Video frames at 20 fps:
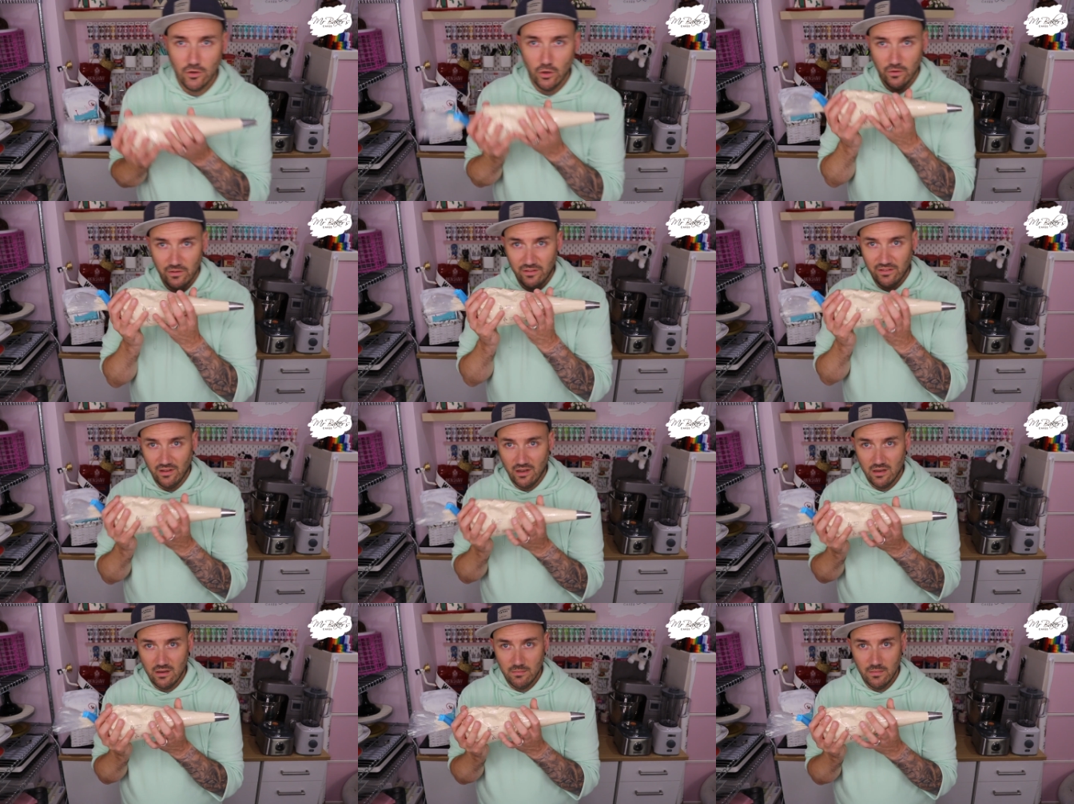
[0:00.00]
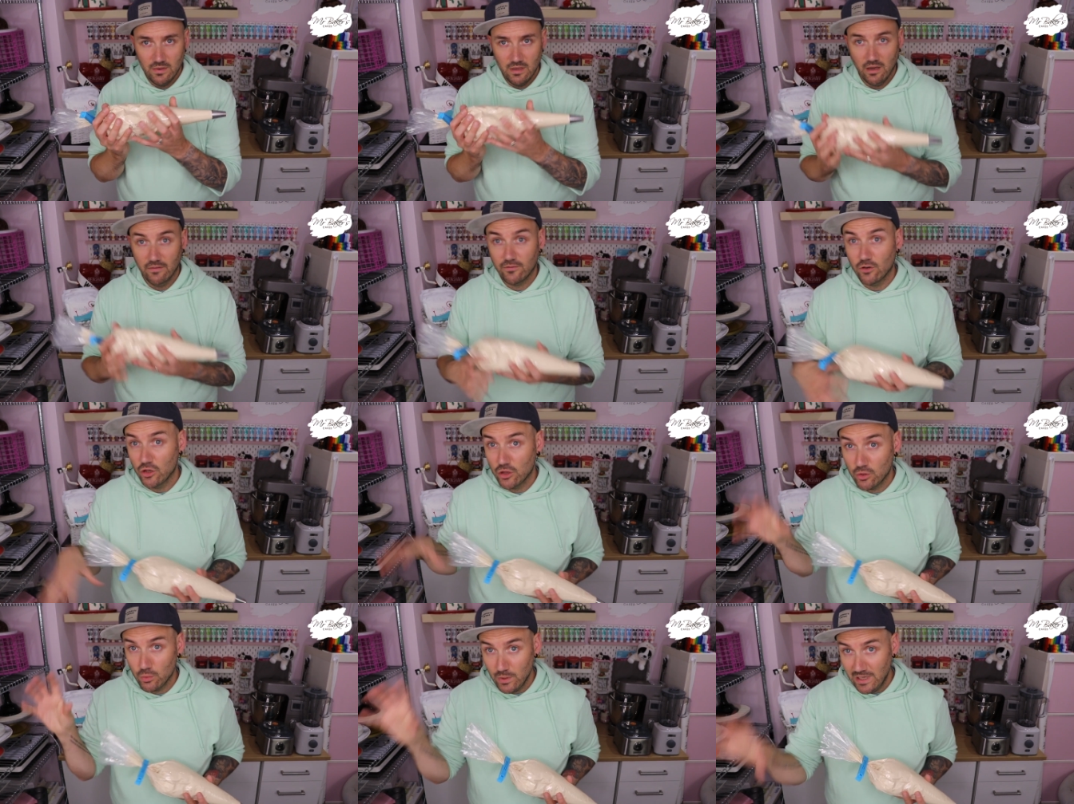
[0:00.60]
got some, I've
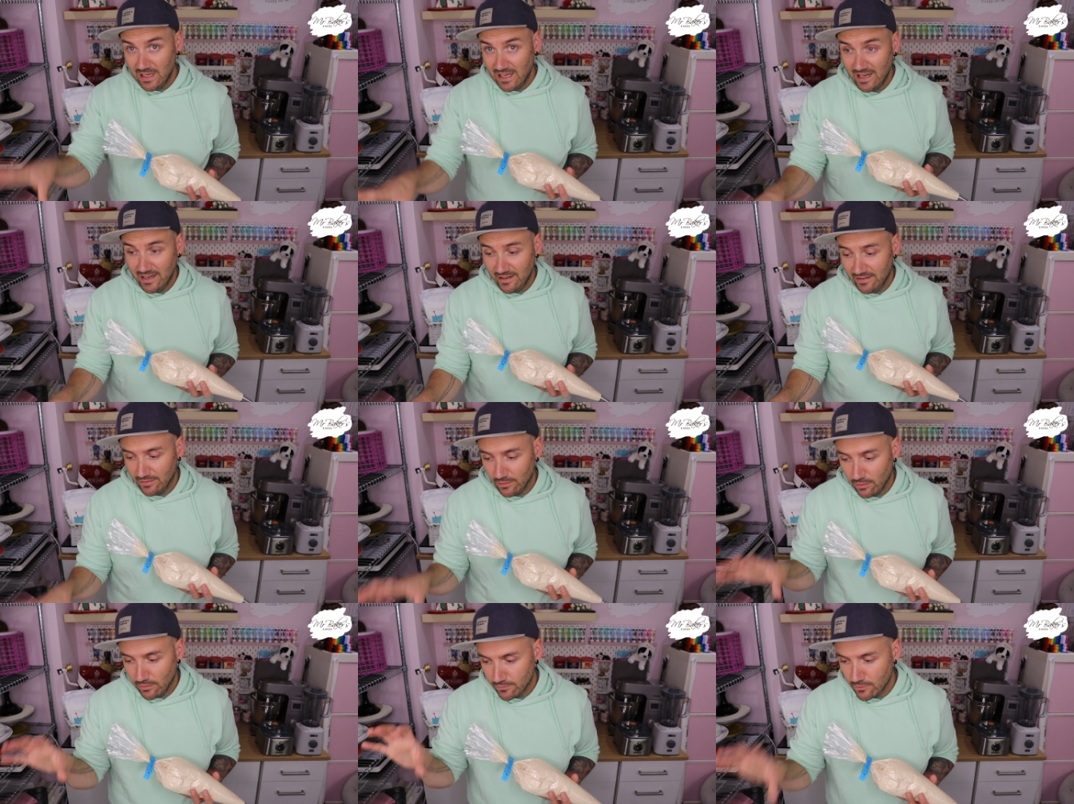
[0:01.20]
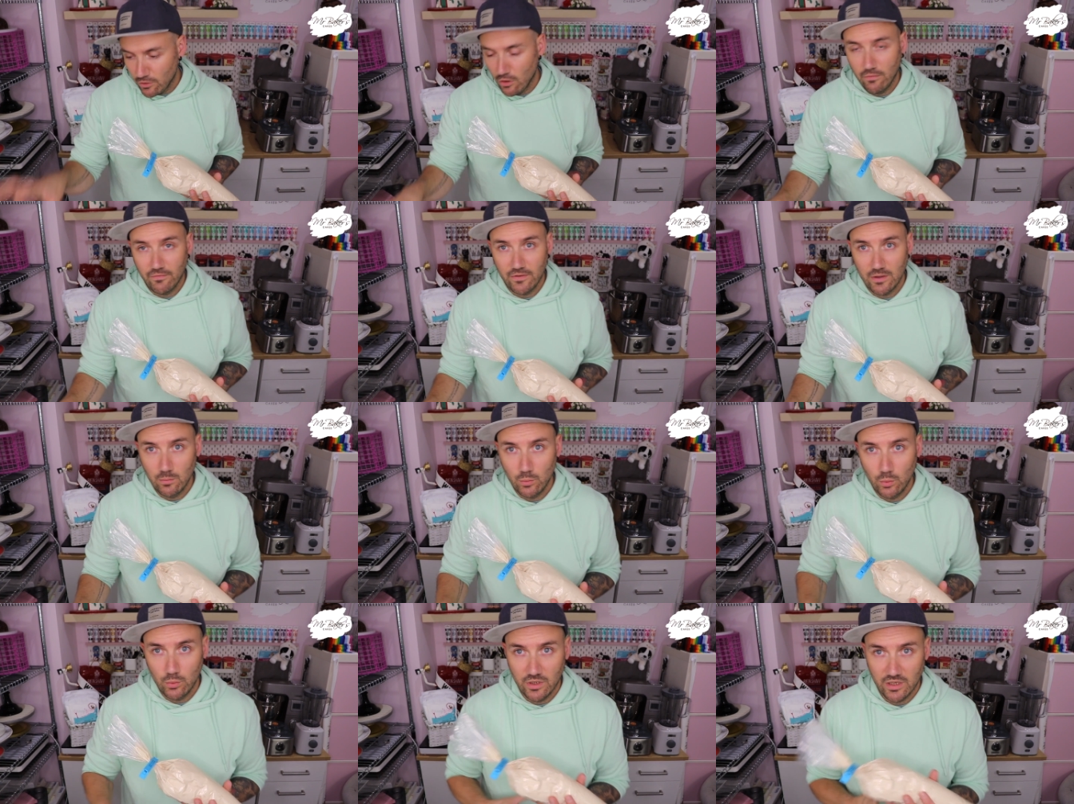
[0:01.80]
got three layers of coffee
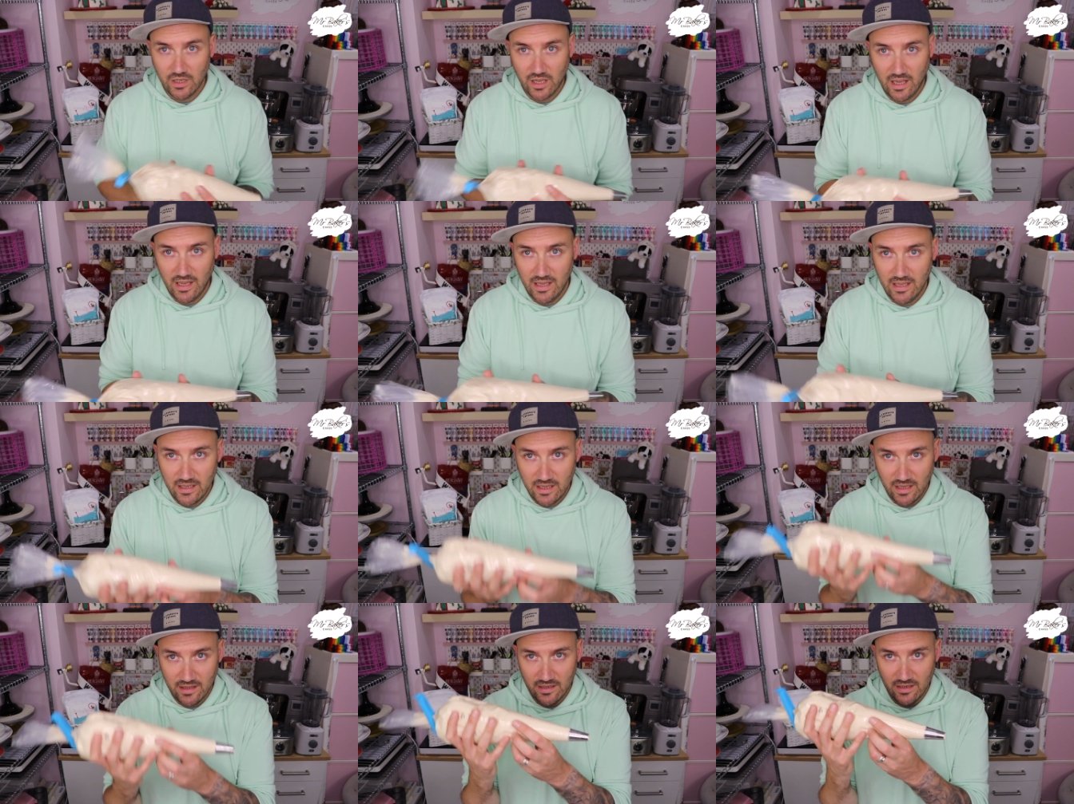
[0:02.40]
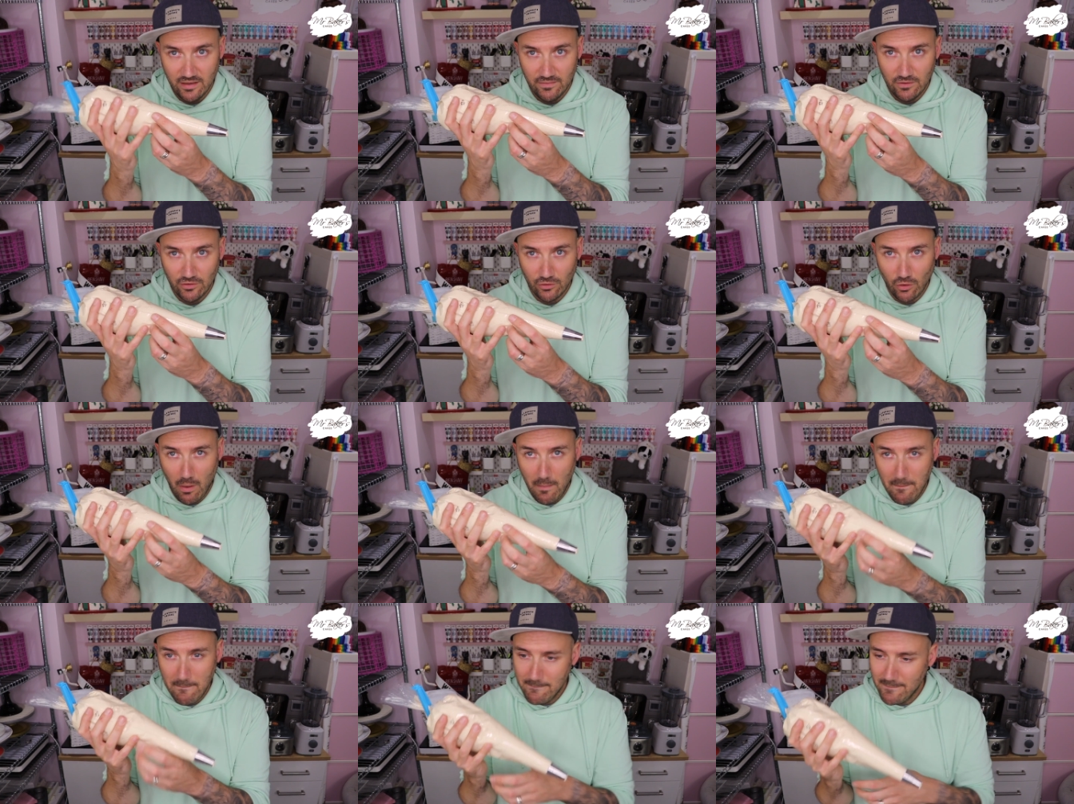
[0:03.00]
and walnut cake and then I've just
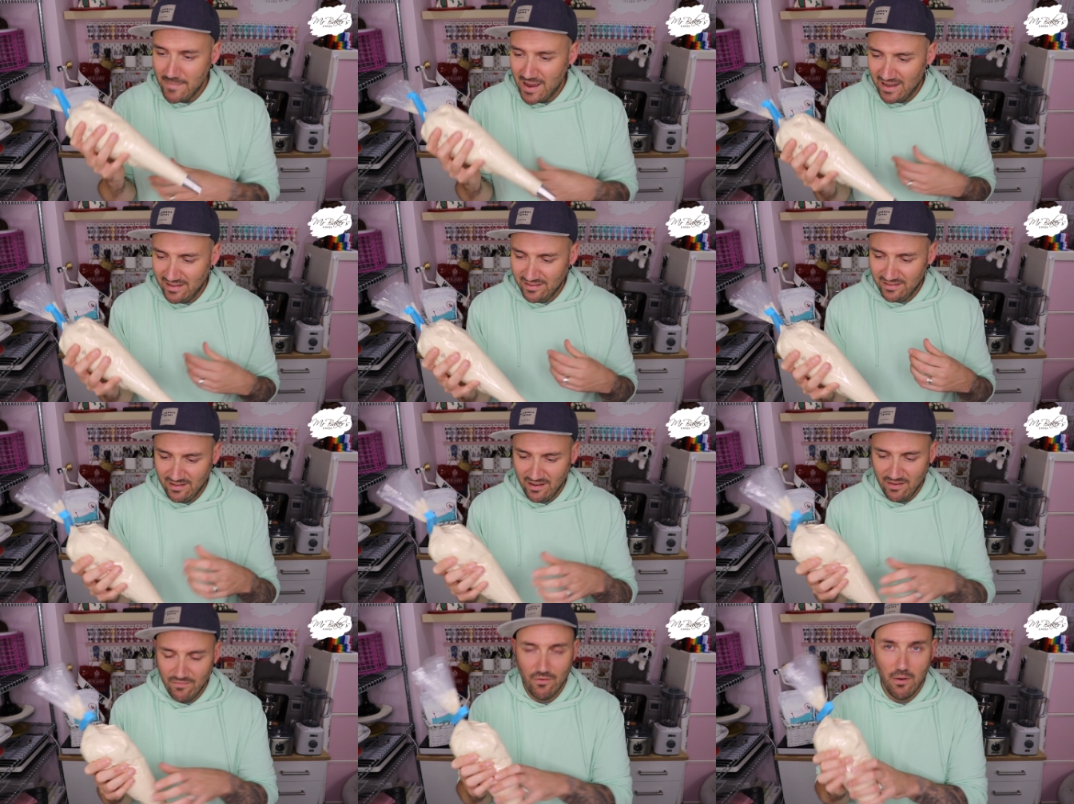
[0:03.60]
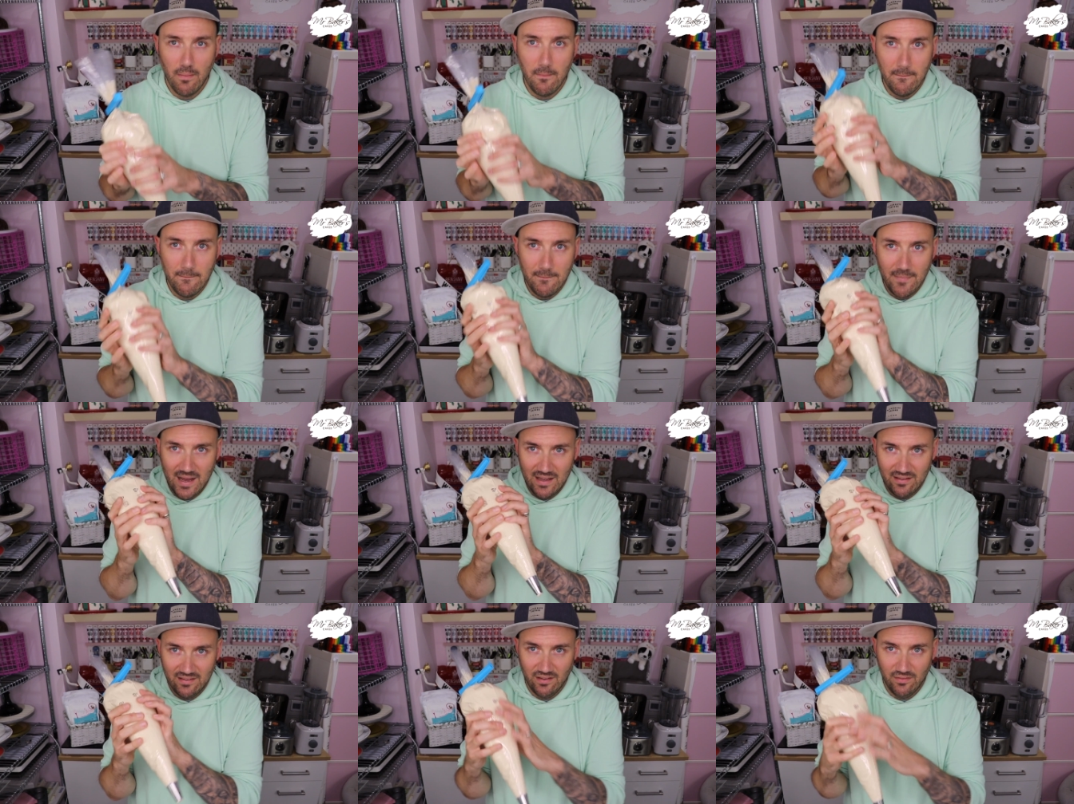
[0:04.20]
got a massive,
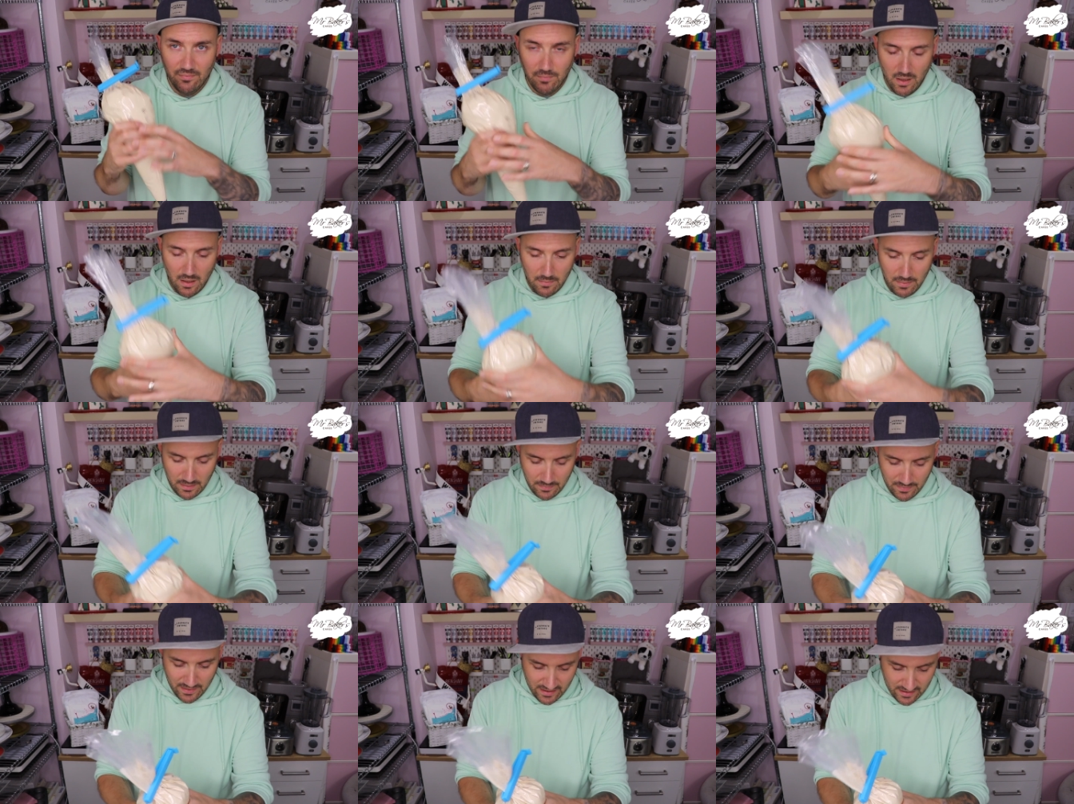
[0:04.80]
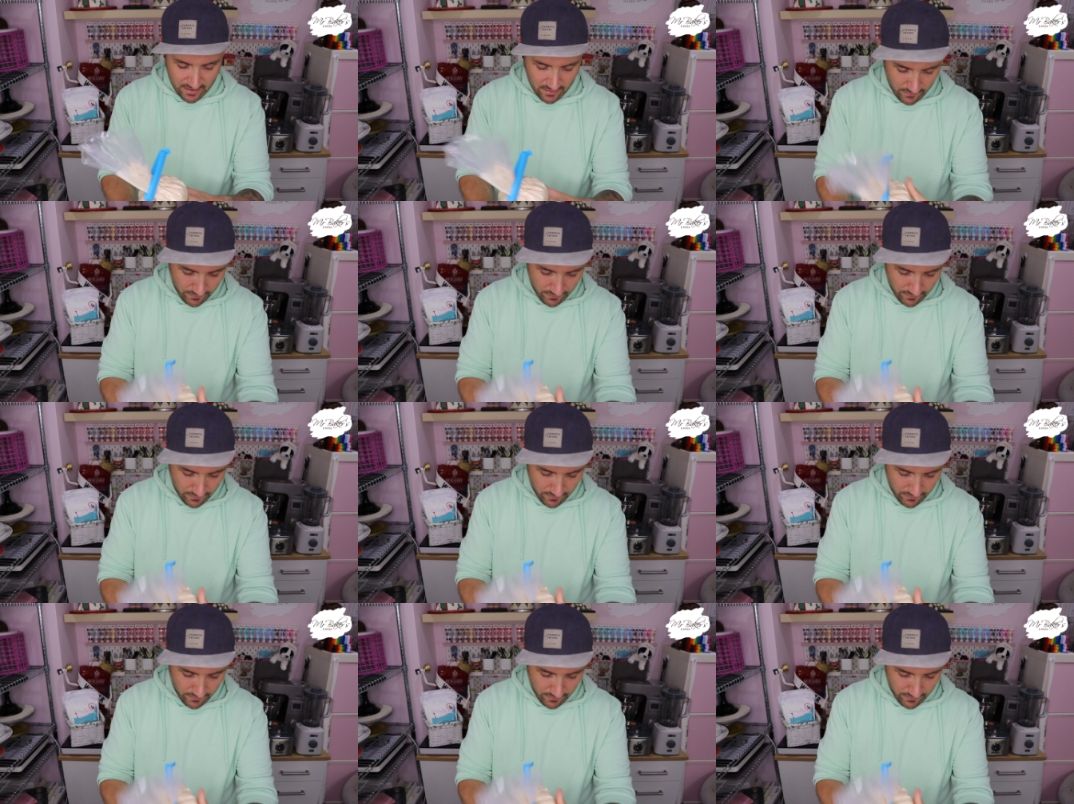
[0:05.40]
massive piping bag